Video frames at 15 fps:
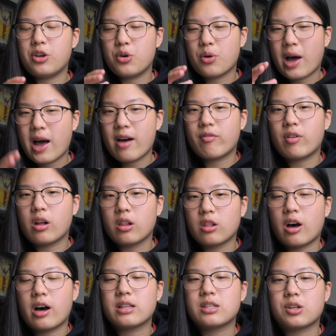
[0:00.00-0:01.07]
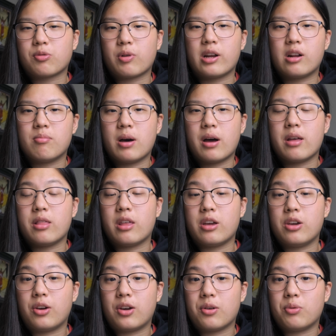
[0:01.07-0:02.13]
that you have a lot to write about and
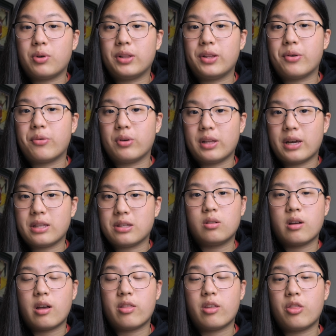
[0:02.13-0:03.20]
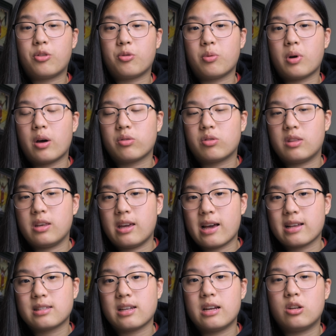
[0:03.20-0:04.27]
that you can really relate to. And then throughout the
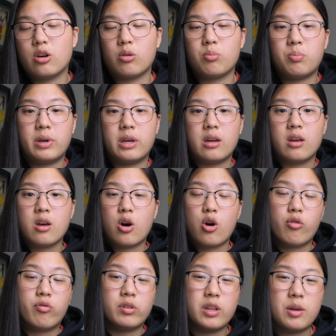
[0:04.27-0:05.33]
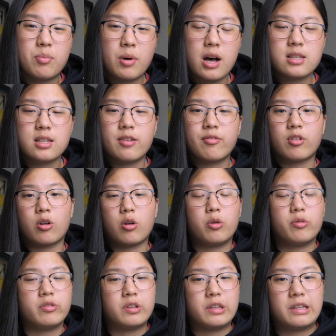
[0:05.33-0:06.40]
essay, don't be overly positive or
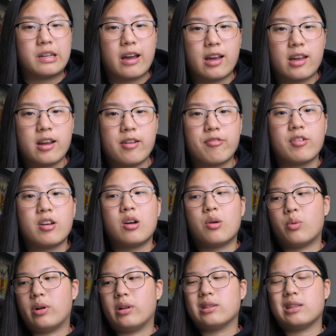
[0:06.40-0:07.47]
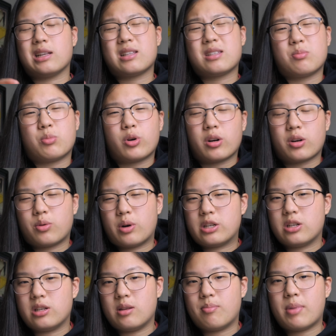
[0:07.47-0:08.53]
overly negative. Well, that's more
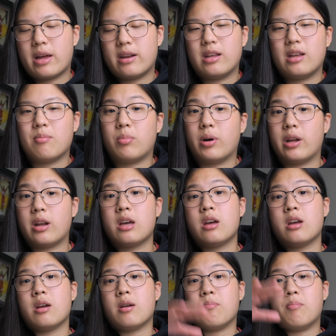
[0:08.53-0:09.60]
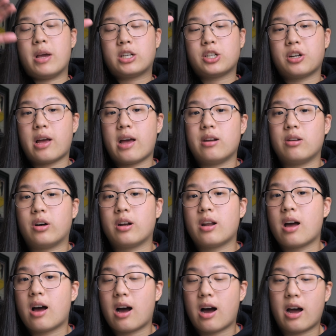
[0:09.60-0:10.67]
question dependent, but make sure to end
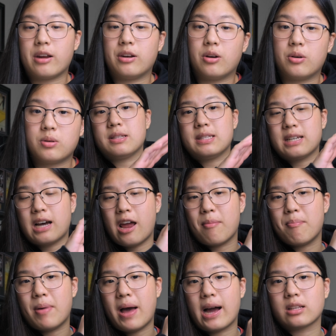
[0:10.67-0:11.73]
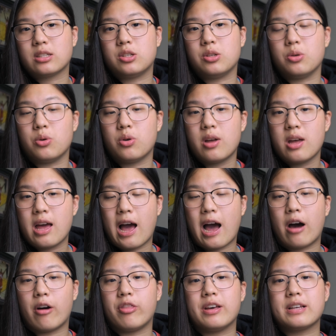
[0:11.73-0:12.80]
on a high note. Tie it back to
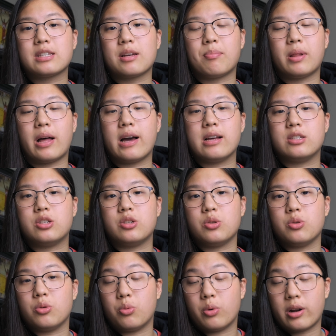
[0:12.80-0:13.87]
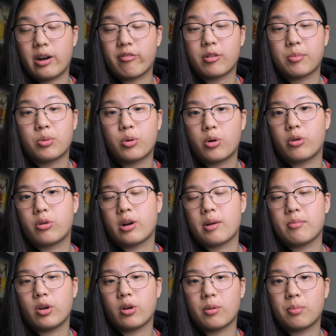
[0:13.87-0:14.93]
how this applies to whatever
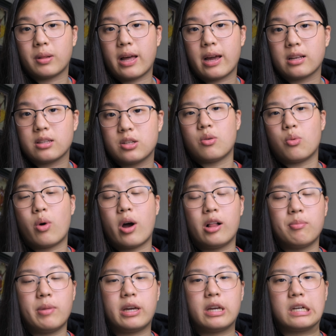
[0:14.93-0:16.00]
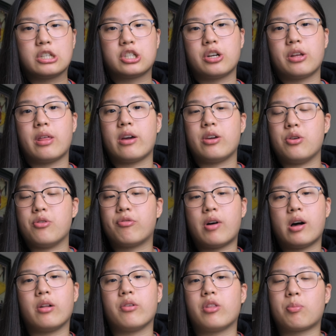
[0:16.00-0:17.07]
program you're applying to, while making sure that you
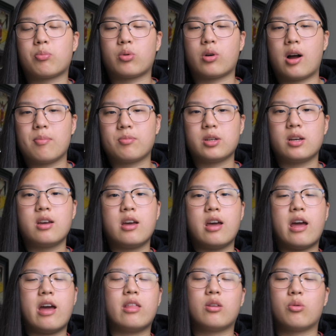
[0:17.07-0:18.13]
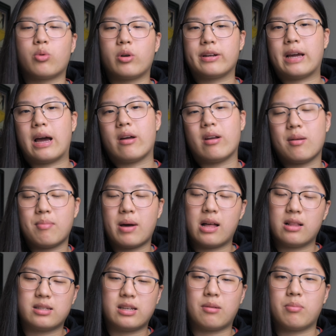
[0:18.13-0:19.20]
follow the prompt and the word count and
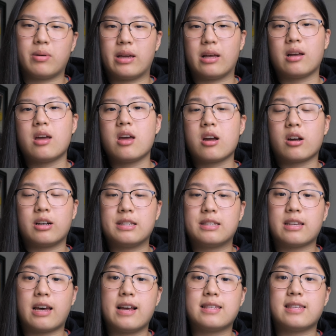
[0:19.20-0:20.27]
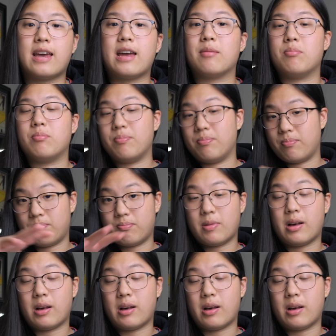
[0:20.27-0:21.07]
balancing being concise and